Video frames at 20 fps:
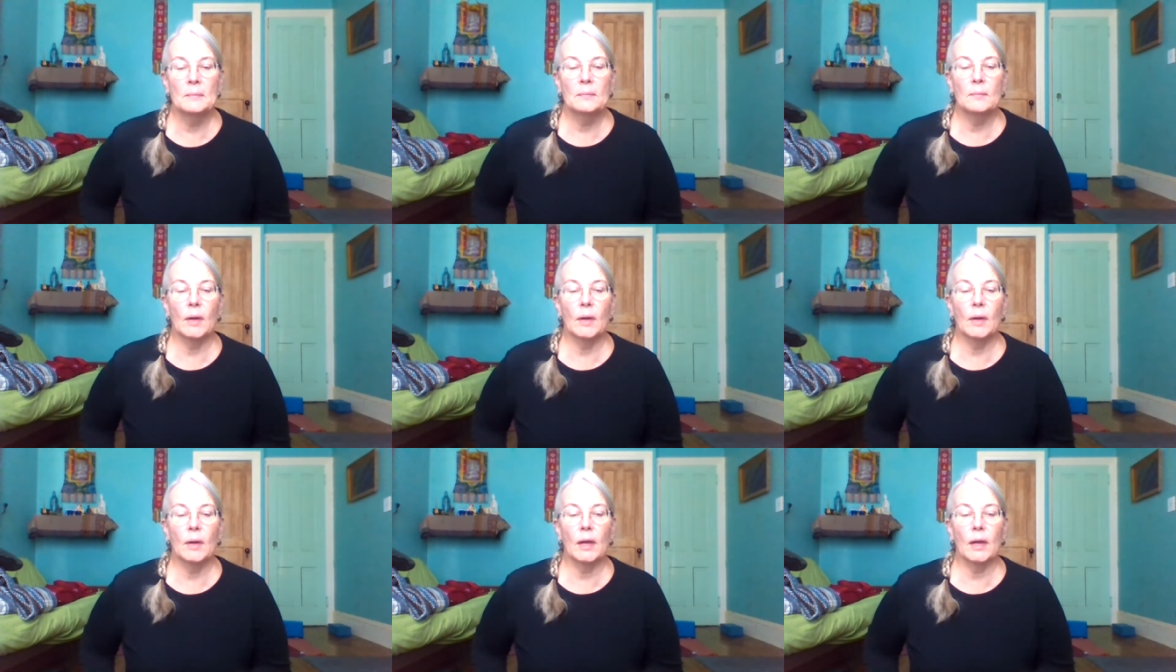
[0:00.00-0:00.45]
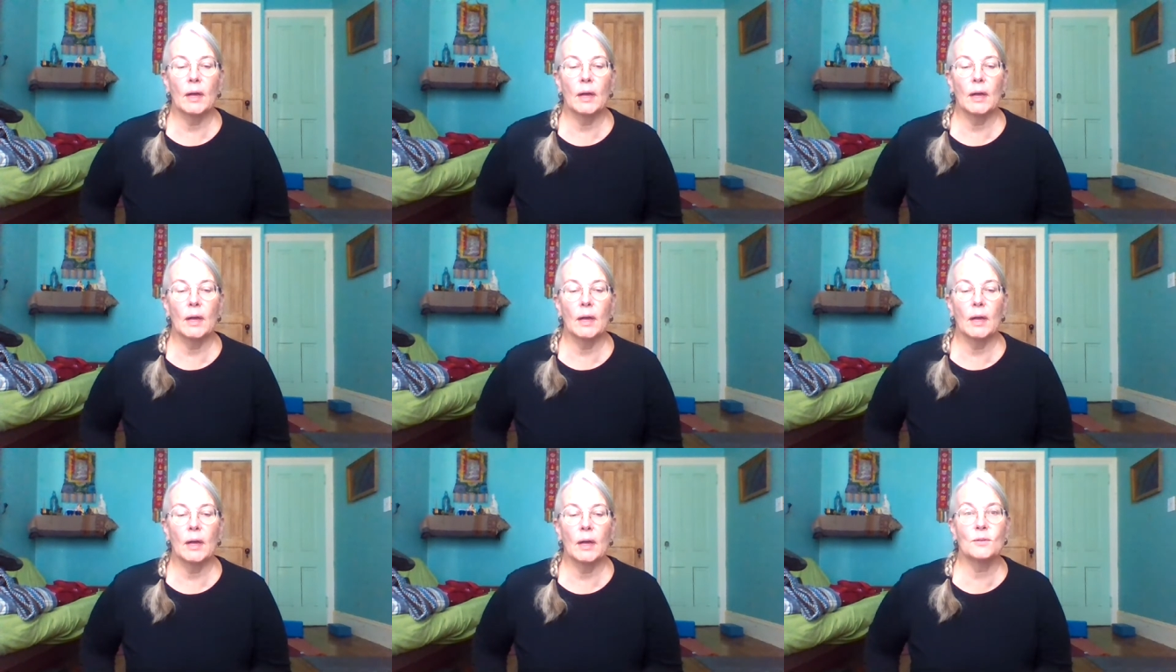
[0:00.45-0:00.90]
My
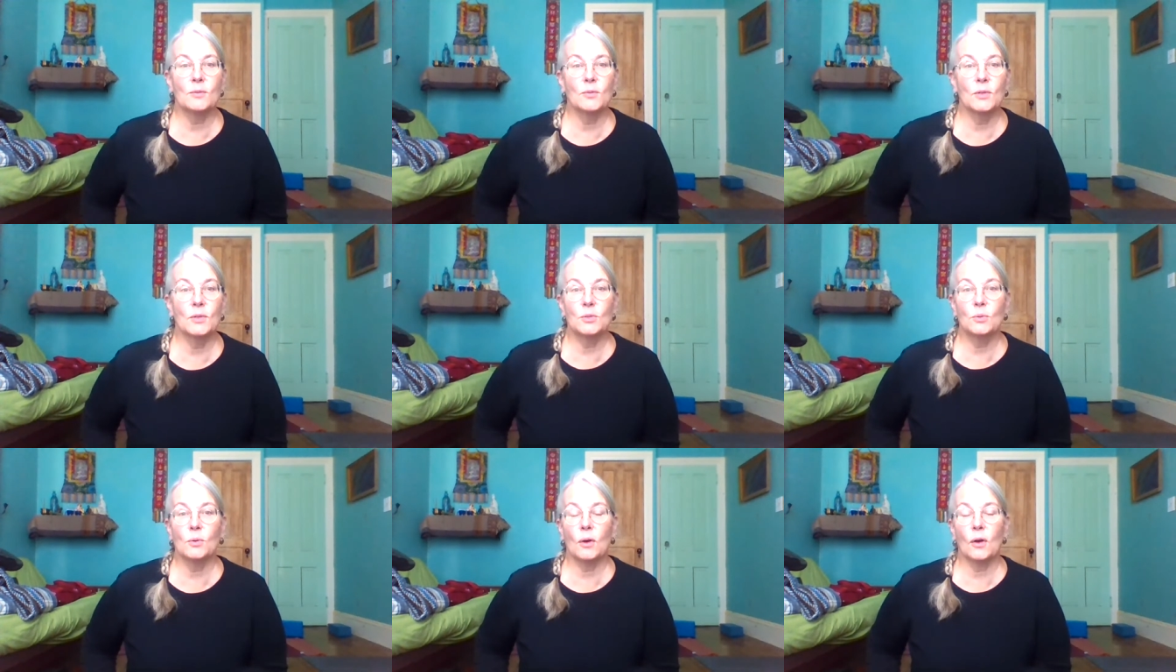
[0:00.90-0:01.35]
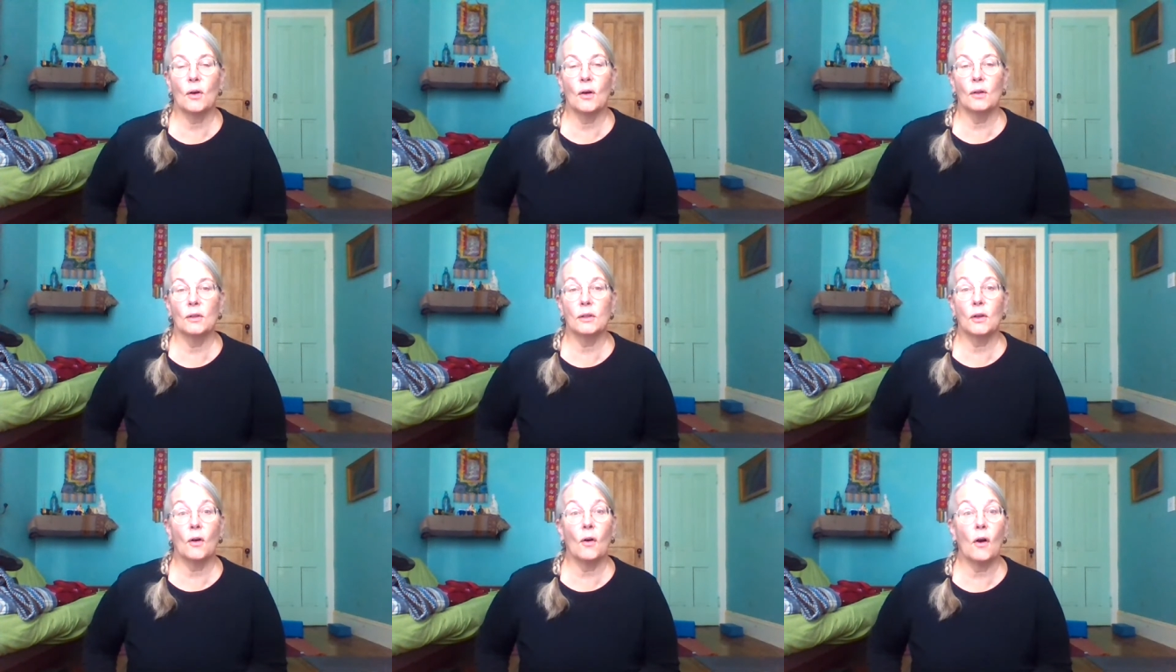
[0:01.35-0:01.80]
husband has a
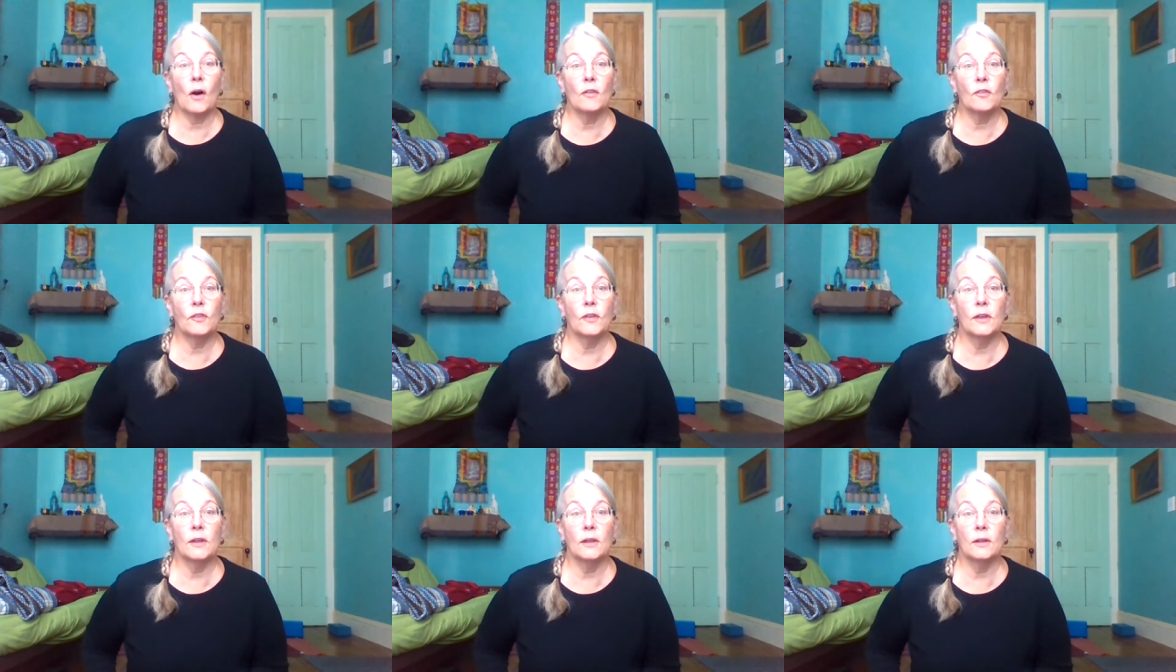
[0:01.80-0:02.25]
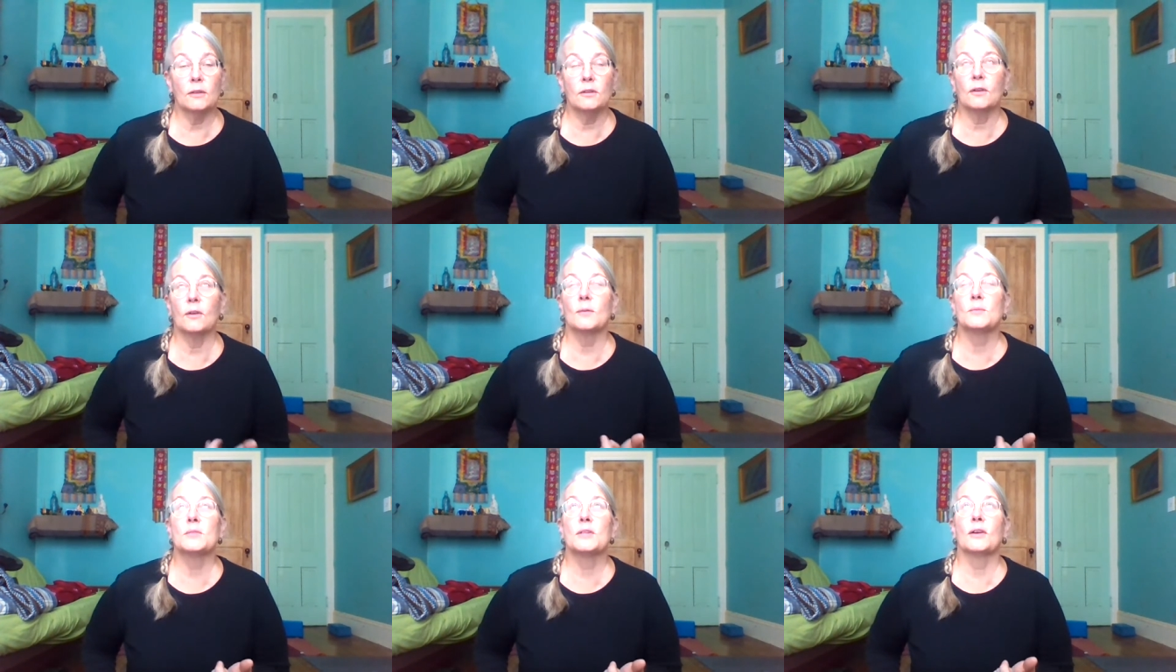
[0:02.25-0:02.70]
ritual called
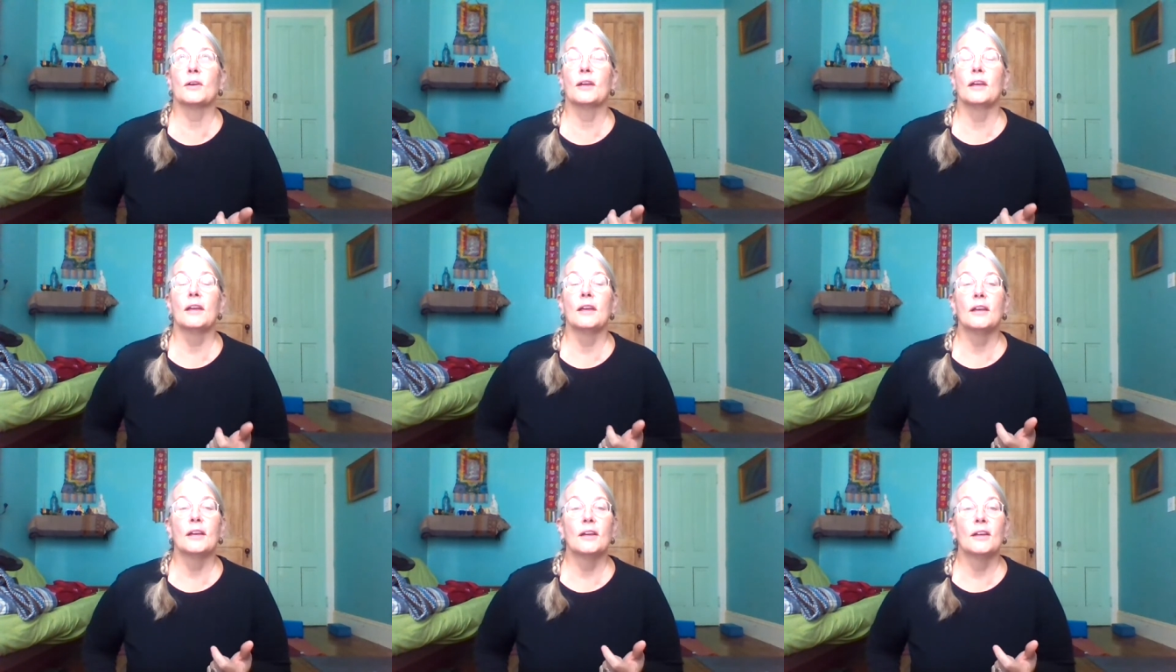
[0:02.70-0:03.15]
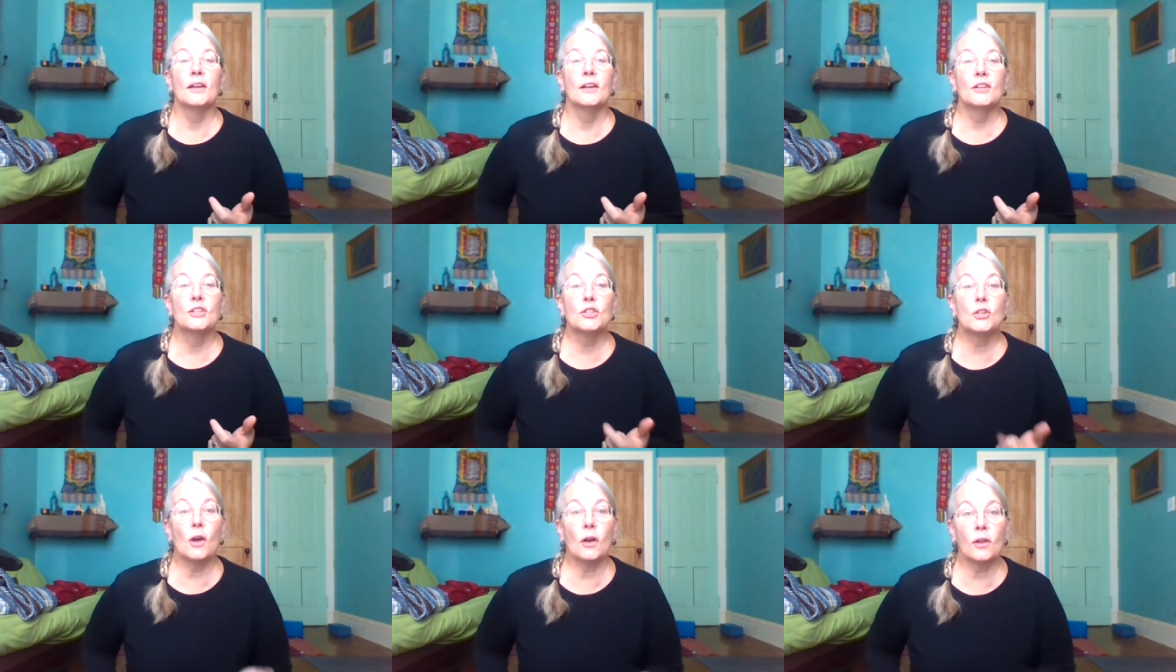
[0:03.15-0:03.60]
coffee. No, I'm sorry,
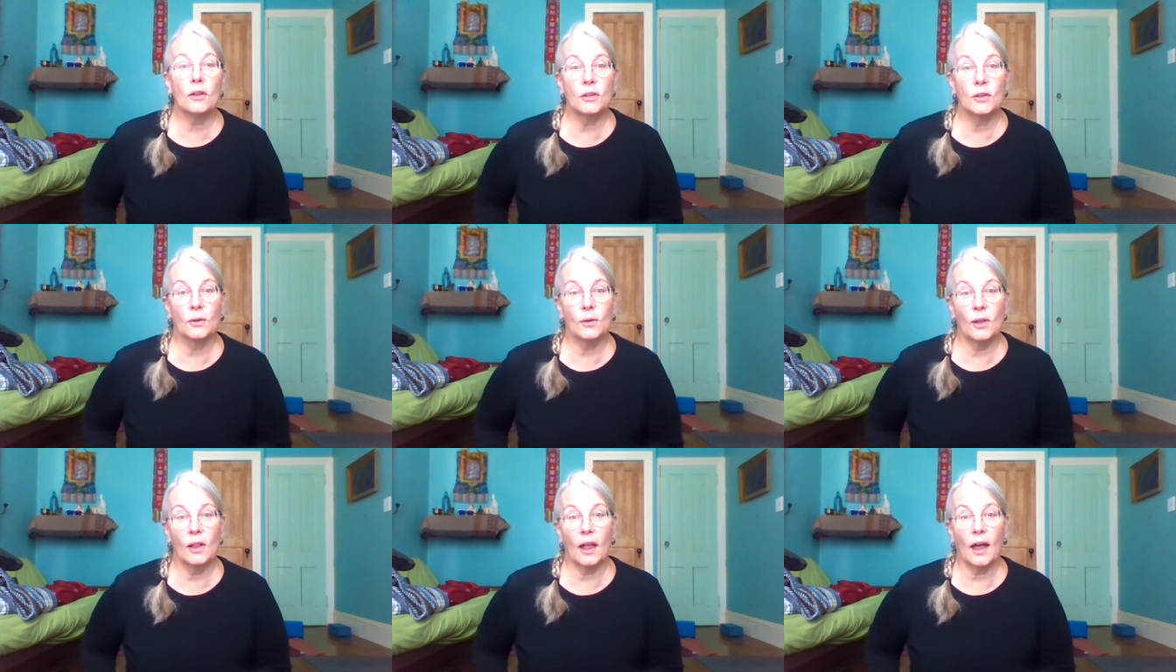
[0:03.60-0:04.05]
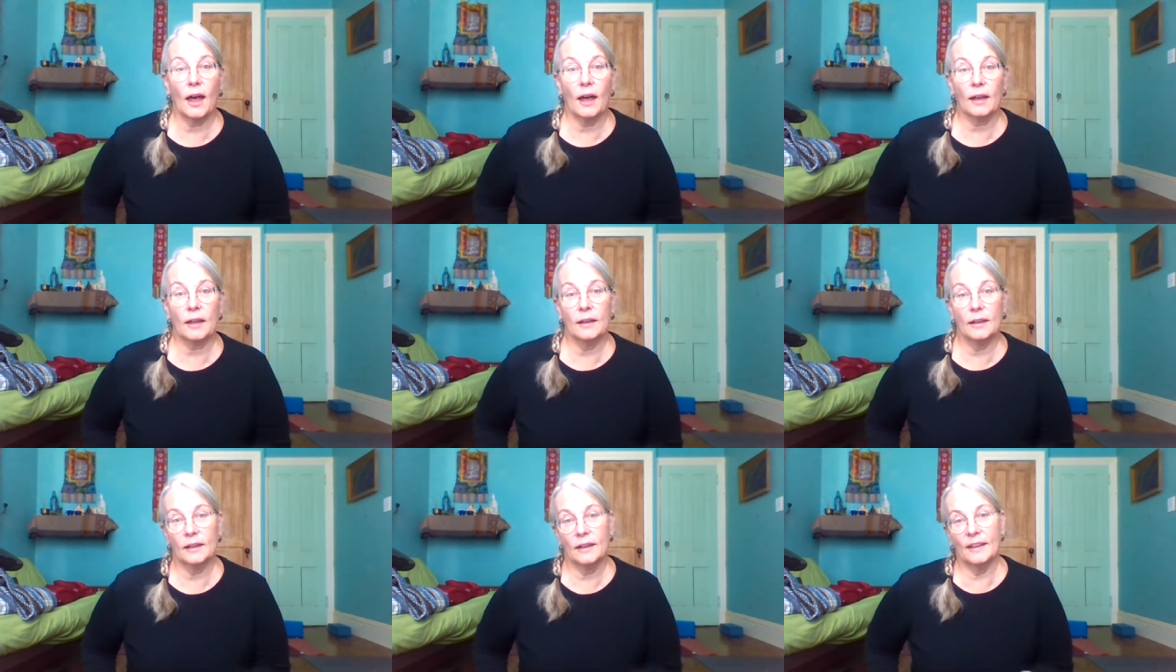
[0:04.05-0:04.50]
chocolate
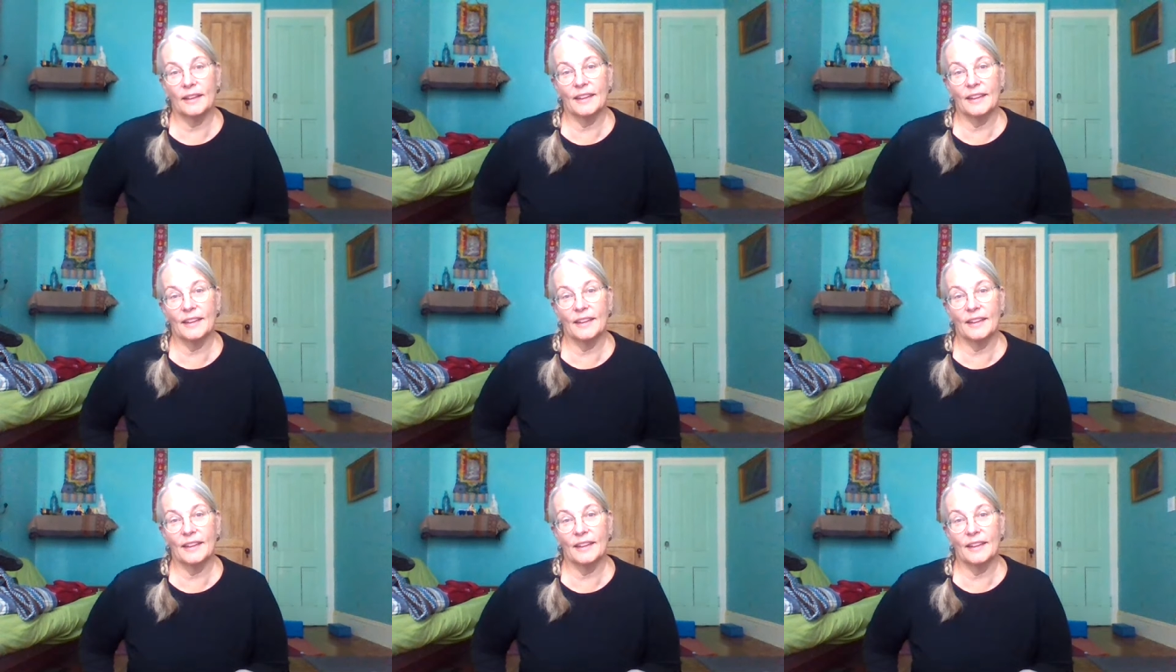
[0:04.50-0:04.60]
o'clock,